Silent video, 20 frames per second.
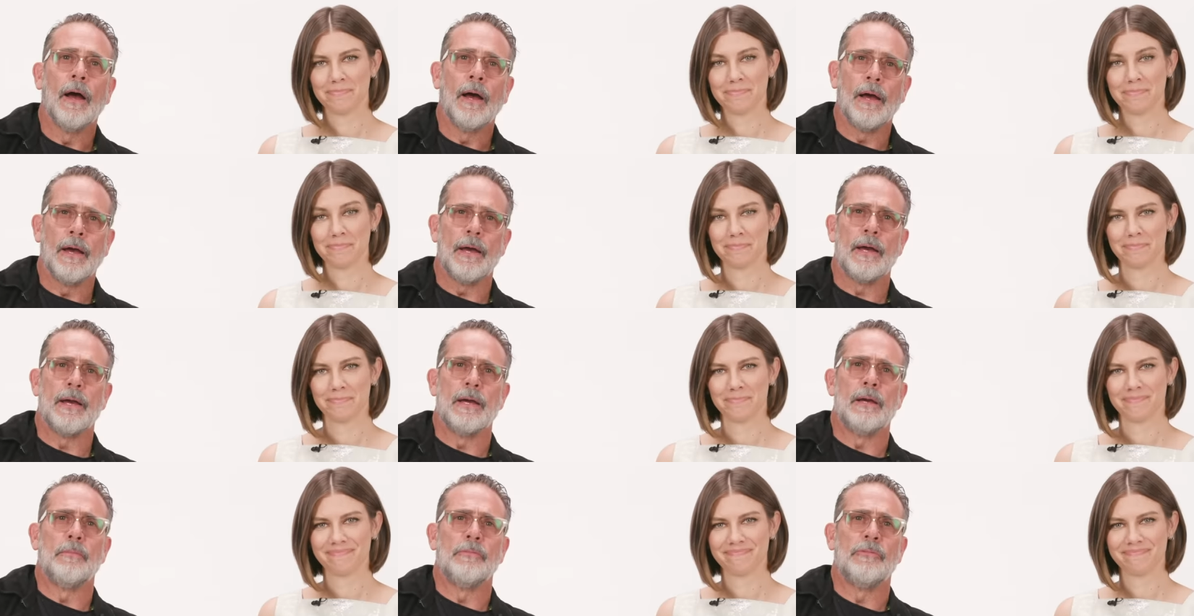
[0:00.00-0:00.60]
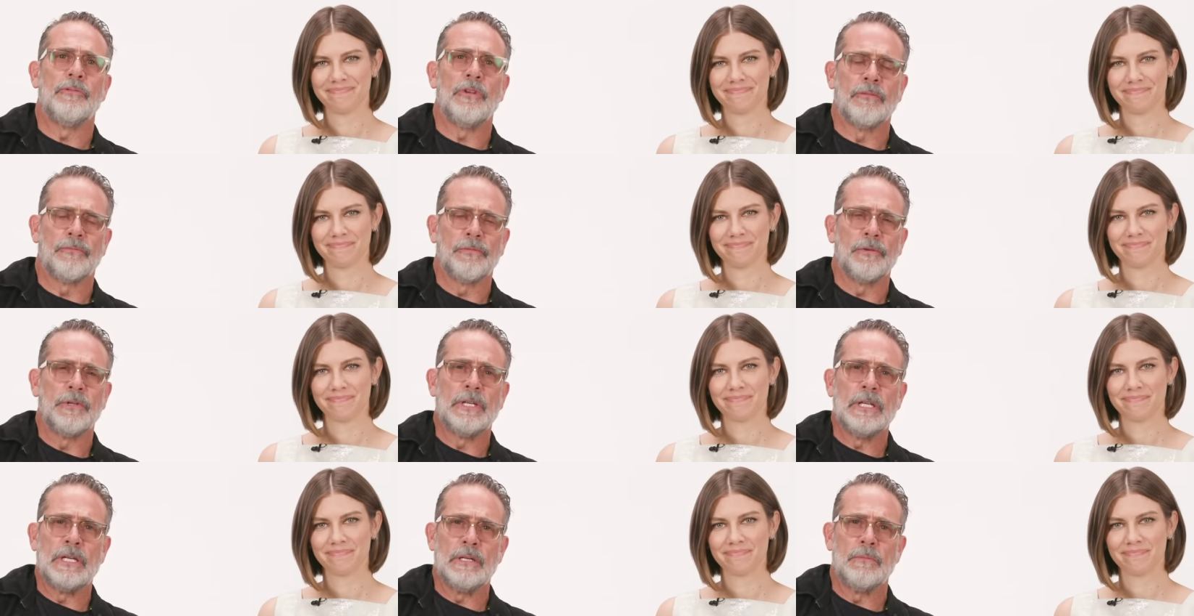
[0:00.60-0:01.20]
Speaker 1: Hi, I am
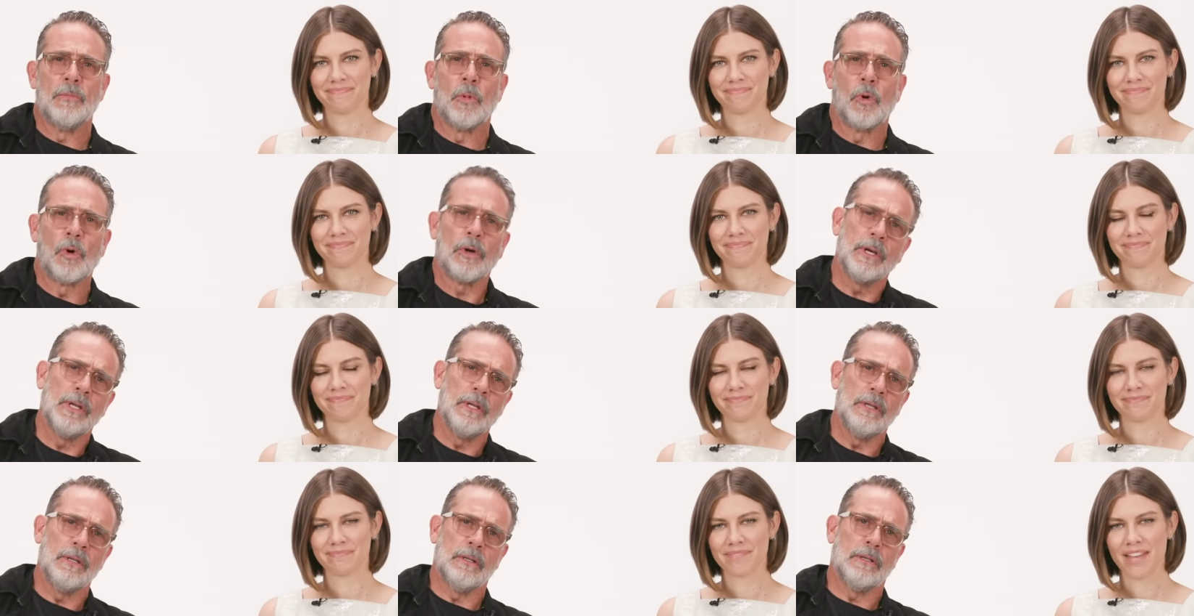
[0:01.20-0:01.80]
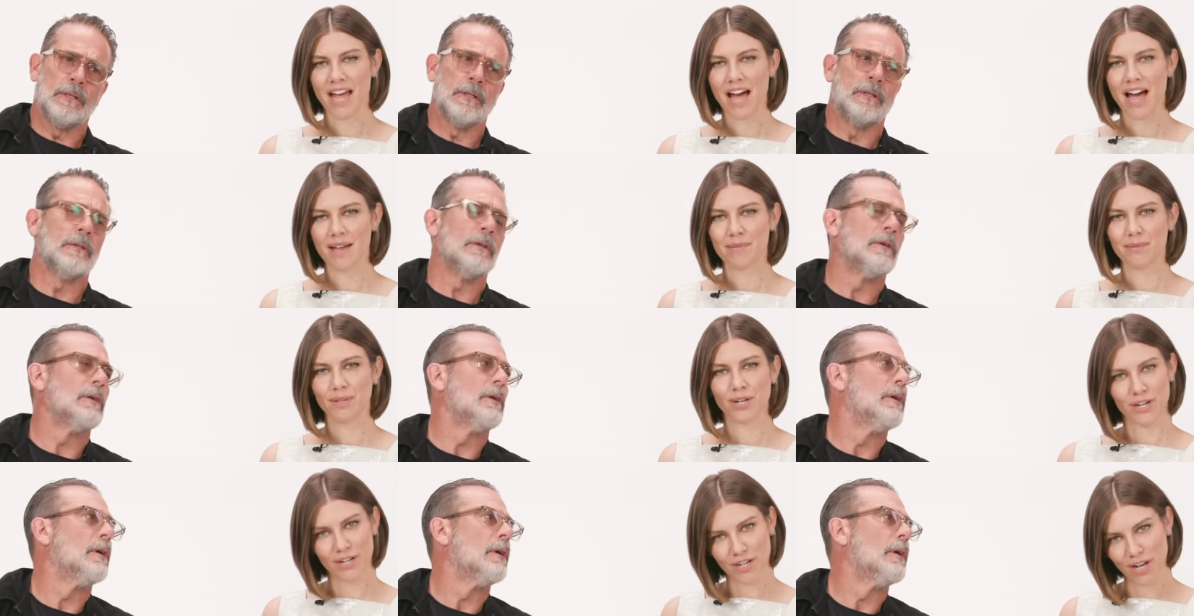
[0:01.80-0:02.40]
Jeffrey Dean Morgan.
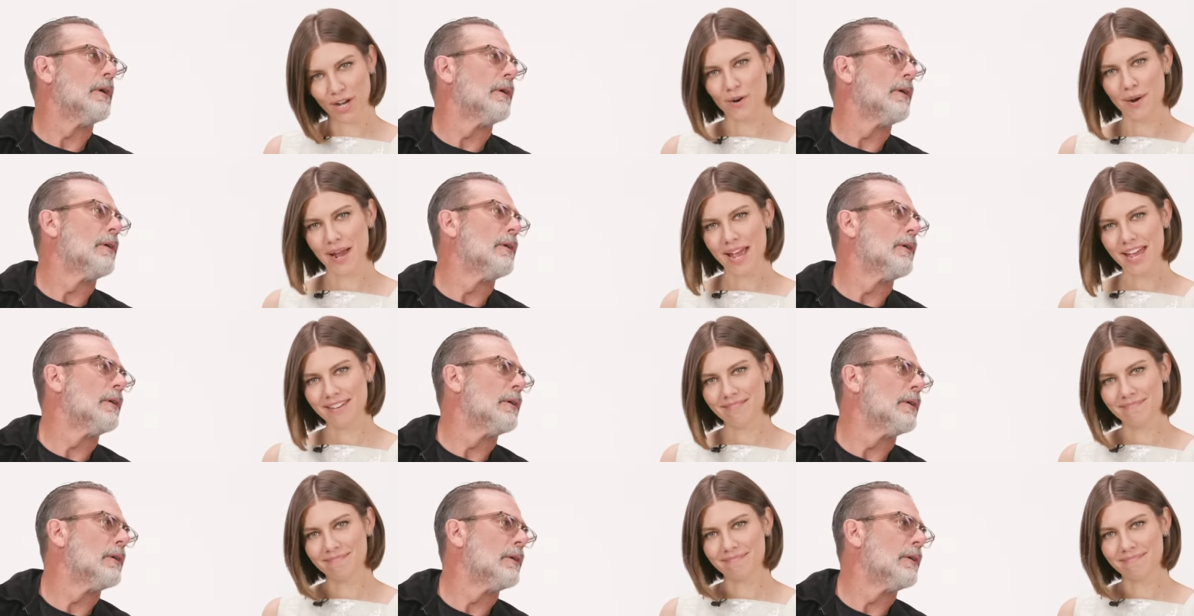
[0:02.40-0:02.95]
Speaker 2: I'm Lauren Cohan,